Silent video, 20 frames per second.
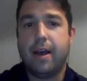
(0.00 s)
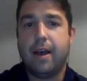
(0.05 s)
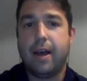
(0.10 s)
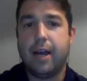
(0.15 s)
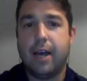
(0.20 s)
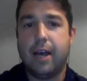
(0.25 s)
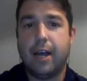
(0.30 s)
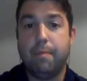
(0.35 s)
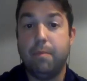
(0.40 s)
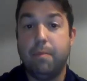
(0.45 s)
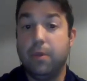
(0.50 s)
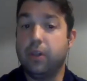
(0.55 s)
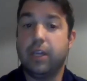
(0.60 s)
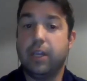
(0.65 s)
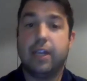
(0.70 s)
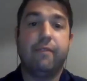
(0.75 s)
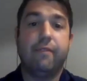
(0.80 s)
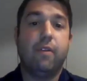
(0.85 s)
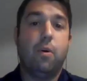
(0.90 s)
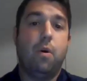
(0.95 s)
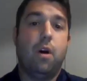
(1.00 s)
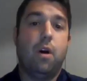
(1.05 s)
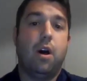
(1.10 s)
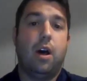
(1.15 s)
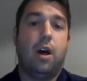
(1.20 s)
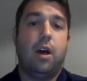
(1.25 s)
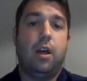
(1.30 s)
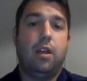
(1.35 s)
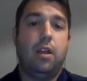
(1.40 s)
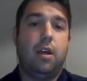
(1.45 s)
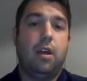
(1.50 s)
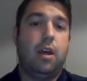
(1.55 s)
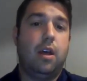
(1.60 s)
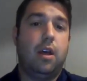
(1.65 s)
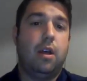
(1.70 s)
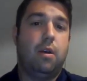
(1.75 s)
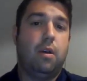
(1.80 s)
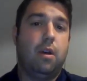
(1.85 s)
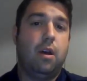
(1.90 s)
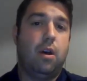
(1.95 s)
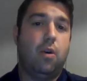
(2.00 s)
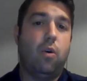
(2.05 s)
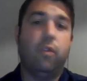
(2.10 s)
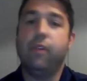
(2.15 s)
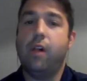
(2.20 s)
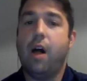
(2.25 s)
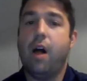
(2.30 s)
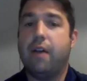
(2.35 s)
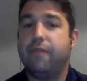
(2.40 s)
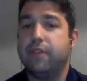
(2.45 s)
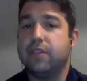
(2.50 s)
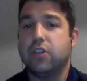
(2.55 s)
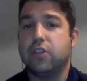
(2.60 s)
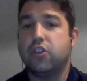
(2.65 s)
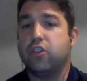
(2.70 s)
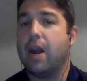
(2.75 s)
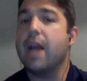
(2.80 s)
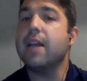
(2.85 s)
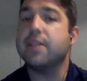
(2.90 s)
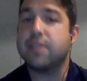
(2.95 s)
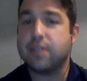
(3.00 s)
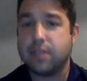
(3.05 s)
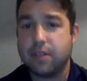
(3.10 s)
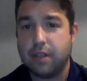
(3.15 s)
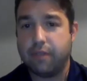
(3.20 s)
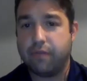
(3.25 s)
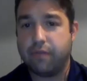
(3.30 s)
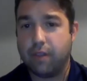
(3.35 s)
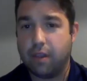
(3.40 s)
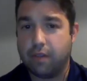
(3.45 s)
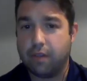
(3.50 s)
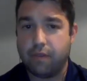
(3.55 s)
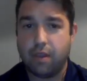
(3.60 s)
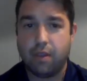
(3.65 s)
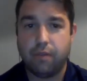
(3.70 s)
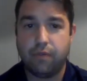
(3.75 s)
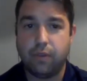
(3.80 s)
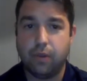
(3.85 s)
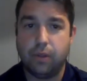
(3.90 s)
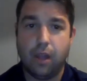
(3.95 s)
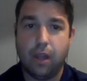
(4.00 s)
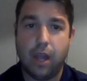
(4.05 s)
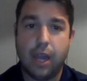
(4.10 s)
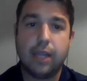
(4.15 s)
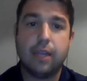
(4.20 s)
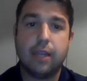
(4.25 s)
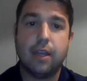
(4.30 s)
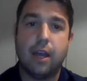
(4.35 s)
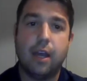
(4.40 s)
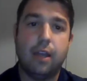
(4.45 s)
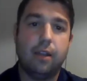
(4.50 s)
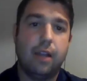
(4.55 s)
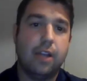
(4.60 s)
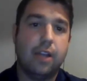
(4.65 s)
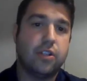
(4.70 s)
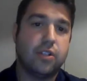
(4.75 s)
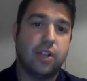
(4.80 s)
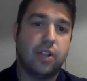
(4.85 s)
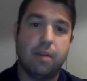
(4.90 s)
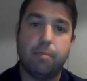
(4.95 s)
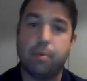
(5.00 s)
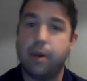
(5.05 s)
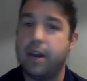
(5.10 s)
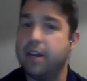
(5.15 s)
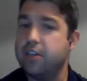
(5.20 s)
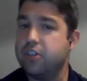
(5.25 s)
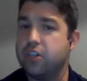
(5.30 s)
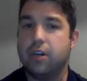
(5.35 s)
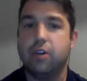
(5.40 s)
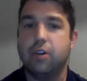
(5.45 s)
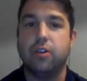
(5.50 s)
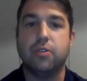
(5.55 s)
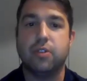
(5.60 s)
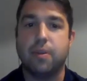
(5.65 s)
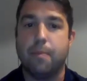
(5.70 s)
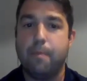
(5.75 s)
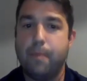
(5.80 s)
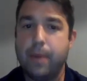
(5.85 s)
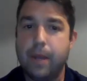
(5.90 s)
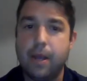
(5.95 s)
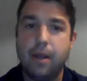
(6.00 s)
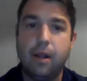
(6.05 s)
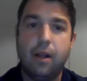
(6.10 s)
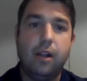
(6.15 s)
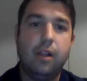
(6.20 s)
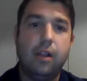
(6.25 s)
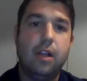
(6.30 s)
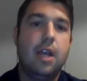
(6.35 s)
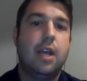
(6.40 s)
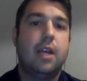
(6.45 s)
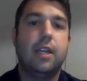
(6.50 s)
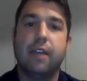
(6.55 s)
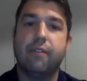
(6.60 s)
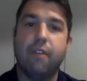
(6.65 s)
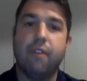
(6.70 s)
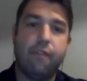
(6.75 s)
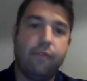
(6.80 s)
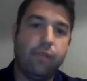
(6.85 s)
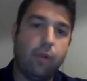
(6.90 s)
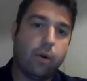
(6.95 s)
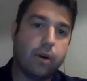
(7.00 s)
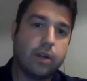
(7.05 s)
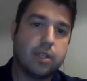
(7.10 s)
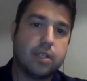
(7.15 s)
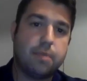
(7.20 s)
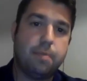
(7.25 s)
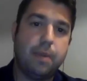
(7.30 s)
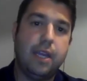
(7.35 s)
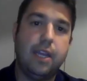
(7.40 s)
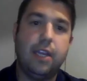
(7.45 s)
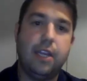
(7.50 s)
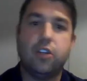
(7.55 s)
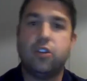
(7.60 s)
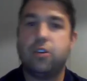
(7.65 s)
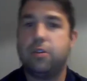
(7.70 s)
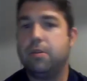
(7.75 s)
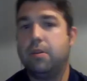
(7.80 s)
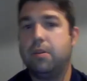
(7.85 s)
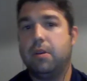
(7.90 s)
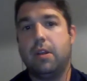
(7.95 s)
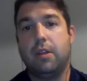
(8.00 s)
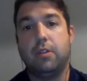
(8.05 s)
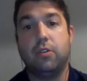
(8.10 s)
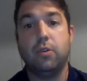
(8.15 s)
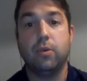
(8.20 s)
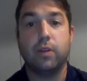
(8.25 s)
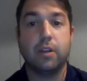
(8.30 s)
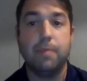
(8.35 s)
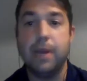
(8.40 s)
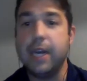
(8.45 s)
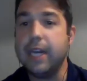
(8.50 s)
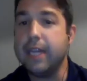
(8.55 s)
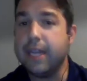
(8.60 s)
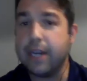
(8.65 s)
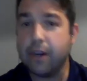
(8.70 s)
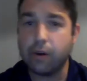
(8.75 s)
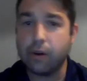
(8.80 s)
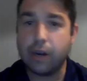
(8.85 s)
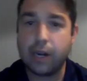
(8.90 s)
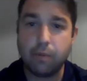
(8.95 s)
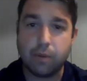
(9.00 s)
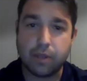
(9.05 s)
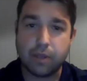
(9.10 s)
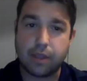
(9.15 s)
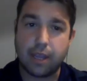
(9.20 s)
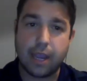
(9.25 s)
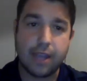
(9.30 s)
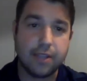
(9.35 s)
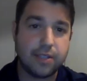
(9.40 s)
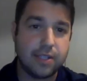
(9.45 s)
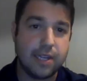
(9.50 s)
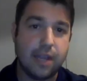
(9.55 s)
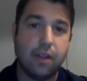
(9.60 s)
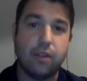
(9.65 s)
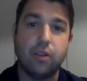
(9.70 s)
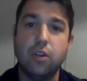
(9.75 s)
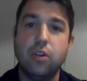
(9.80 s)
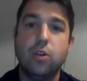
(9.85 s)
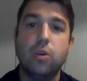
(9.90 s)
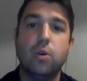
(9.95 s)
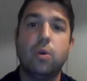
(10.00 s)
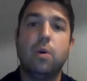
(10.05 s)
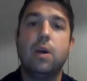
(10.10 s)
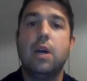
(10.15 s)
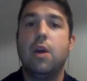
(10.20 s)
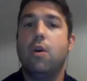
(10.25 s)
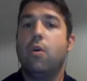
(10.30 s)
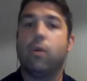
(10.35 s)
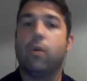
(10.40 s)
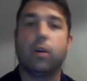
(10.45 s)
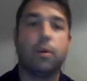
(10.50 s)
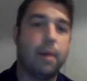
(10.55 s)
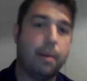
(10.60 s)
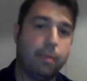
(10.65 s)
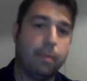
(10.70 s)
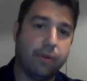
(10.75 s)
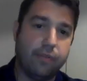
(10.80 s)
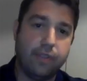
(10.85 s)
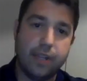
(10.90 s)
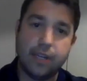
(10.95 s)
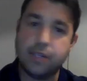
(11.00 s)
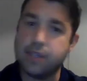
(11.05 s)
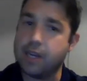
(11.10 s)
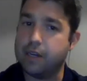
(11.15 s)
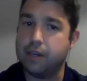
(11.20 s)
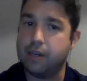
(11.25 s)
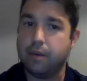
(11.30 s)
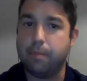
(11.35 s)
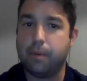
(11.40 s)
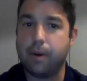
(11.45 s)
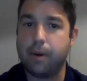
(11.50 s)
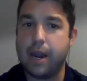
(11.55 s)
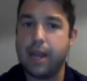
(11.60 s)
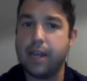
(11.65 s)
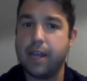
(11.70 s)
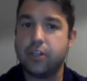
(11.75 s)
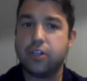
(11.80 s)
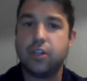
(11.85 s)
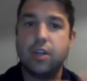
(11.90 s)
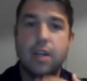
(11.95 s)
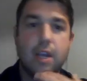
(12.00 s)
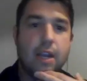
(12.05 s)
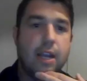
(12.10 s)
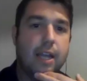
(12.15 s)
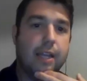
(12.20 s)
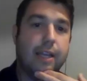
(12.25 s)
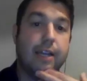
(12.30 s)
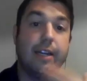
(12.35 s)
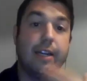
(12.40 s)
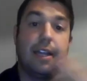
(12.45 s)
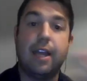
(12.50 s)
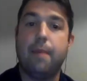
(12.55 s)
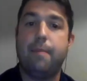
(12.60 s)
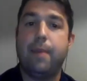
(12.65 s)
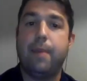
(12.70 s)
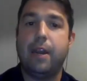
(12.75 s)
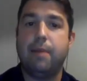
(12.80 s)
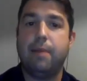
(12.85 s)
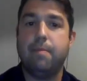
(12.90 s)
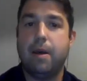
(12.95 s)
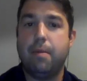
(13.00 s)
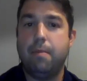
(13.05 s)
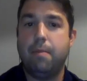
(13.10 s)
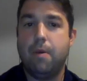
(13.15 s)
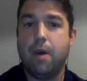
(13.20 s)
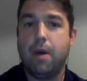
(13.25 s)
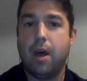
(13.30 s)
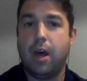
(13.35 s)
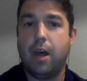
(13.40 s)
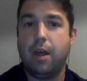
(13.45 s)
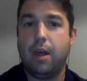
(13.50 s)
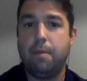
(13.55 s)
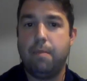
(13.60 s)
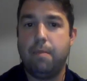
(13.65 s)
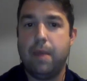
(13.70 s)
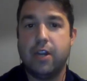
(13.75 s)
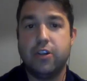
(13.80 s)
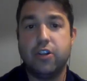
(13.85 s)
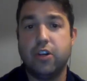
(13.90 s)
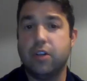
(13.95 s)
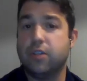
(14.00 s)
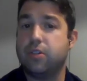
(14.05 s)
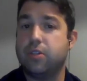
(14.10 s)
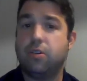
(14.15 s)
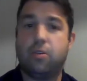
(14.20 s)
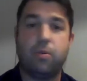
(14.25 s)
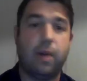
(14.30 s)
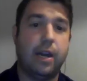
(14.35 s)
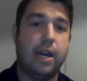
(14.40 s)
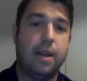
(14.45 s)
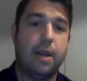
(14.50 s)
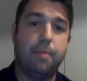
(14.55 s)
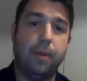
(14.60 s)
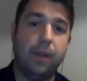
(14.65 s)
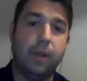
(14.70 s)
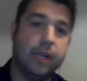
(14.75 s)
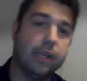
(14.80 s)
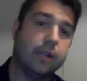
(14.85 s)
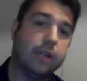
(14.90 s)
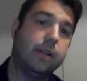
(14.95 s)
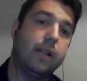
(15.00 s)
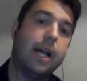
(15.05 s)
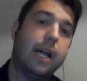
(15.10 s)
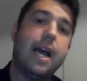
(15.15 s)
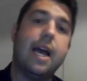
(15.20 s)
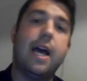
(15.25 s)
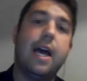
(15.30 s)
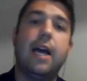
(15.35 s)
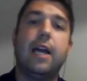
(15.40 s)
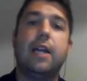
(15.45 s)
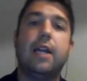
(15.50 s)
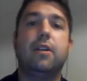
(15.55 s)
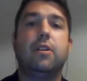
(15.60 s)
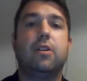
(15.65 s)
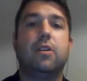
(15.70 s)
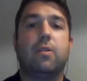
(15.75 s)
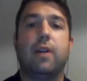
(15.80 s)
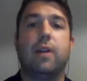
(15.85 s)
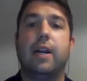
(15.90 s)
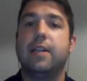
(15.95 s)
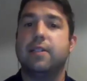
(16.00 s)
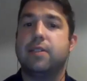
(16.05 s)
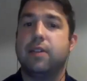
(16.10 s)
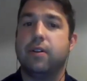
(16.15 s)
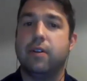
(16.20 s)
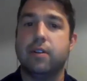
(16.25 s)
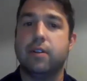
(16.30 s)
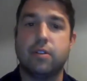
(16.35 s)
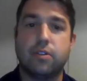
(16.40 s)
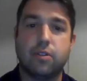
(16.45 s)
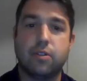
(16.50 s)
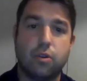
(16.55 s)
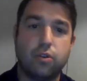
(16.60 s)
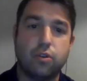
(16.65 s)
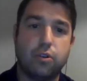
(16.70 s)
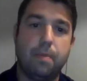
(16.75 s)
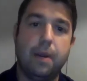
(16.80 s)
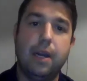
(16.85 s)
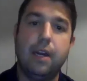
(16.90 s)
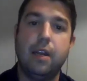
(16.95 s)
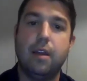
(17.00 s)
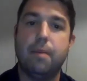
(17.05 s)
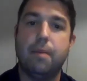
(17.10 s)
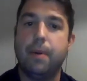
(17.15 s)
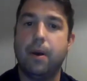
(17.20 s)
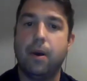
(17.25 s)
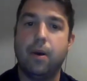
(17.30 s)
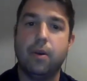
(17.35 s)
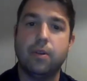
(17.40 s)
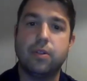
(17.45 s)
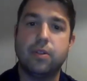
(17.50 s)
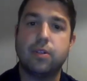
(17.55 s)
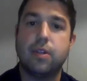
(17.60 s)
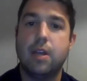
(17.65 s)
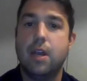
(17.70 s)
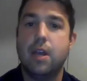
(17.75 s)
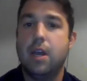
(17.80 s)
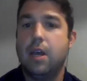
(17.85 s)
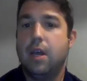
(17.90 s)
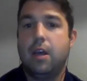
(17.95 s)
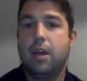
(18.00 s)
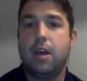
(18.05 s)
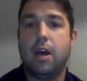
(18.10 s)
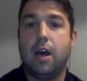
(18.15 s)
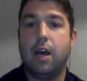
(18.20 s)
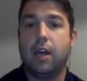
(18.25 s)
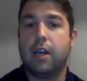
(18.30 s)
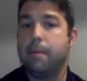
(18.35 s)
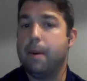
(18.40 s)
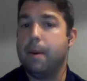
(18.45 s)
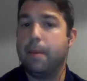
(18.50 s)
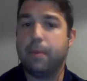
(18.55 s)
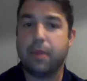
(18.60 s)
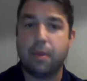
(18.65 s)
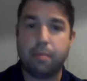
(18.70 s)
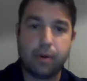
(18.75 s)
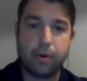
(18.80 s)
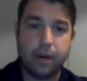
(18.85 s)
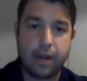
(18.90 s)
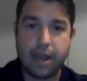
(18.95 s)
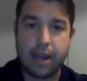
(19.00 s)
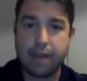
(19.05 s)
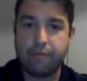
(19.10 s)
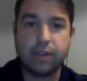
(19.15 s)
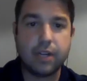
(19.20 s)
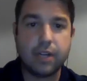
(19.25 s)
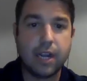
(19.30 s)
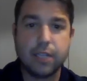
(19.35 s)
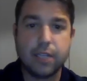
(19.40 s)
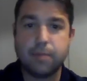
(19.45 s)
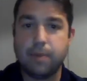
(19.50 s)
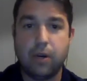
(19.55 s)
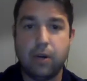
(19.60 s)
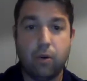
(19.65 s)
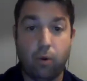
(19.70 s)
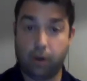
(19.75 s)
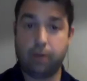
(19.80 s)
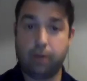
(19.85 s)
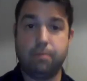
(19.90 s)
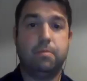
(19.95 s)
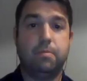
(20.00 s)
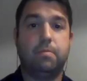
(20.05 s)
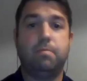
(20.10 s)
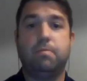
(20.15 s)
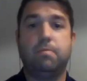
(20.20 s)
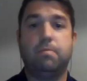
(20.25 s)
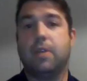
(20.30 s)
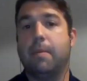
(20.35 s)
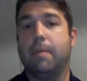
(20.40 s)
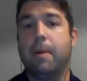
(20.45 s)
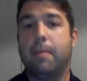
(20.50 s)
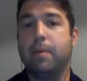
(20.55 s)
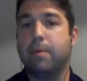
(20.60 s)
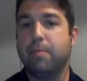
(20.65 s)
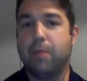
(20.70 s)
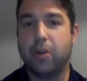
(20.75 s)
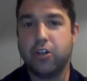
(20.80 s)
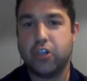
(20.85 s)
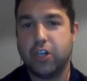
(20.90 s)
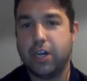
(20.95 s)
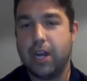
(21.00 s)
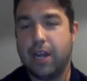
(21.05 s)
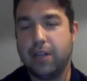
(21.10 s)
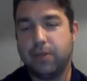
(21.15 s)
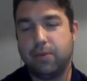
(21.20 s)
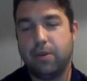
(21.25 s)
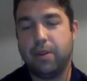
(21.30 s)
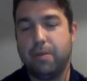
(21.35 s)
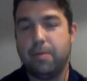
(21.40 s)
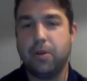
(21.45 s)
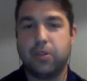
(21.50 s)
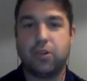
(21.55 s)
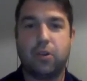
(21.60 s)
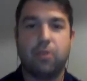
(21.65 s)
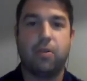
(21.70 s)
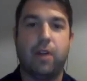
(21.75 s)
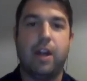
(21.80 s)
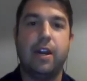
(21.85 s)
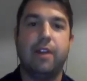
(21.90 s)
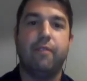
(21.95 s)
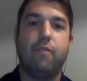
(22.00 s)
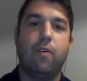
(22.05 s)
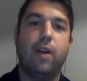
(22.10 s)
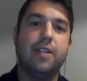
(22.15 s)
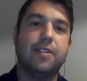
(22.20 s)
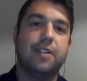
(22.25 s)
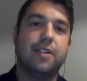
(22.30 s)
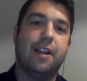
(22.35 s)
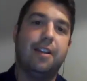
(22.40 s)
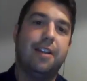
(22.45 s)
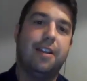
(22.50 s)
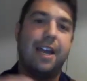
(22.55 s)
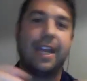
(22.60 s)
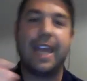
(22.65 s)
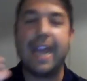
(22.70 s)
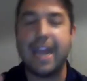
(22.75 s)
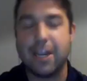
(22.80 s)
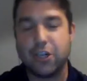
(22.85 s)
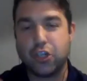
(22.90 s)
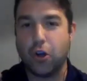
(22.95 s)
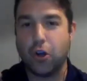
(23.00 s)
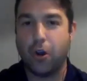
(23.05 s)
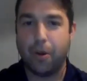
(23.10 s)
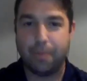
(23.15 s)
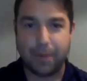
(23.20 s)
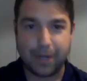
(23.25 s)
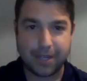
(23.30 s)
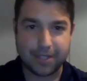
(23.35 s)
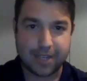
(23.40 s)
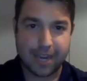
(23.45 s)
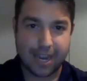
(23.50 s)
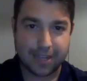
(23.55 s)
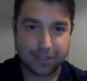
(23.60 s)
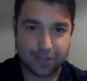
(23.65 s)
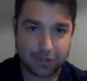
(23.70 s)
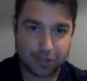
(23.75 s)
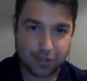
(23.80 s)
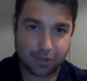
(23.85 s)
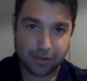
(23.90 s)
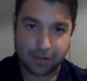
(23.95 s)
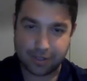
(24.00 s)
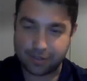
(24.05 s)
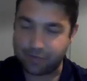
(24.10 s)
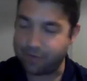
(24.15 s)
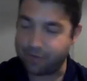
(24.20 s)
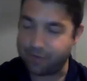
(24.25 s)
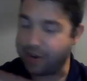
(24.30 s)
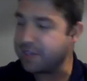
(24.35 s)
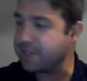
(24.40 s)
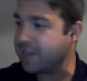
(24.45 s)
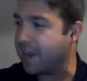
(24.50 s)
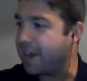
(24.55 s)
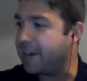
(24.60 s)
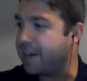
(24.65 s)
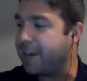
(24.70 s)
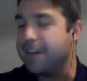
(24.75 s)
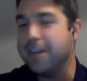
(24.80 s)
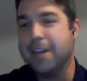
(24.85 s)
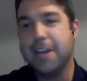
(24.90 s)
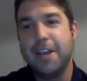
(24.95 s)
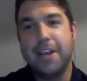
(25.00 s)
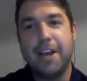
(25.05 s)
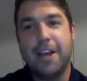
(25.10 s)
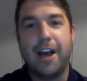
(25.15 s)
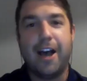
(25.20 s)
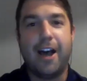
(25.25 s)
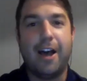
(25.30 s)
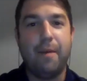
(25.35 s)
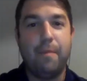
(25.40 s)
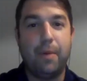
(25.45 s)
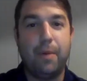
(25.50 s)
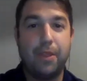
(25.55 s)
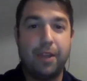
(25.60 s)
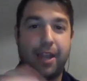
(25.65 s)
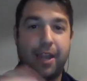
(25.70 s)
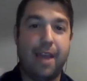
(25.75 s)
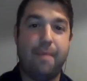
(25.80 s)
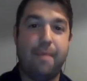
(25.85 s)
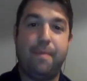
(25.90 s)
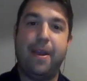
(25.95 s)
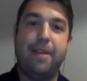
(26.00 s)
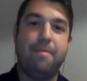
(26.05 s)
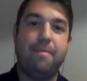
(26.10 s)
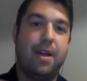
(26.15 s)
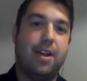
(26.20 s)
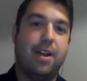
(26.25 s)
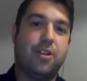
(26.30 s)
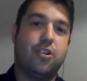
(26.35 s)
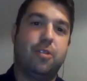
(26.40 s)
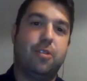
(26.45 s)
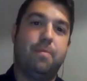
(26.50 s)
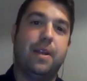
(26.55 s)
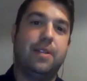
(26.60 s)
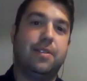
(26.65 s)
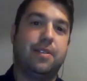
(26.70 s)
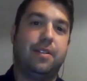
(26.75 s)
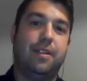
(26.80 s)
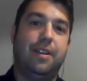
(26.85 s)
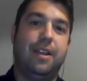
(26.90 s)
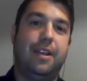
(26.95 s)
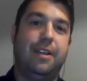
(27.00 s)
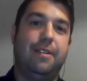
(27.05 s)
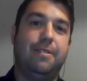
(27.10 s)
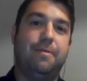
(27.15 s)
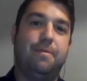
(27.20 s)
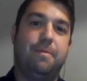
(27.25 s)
You could give a Oval Office address if you'd like. Legislative branch, introduce a bill, give a floor speech, do a committee hearing with the ACLU or a member of the executive branch. Then campaign managers create a political ad, create a series of social media posts, come up with a print advertisement, or come up with merchandise. One of the most creative ways, and I can't show it because it has the student's face on it, but the campaign manager basically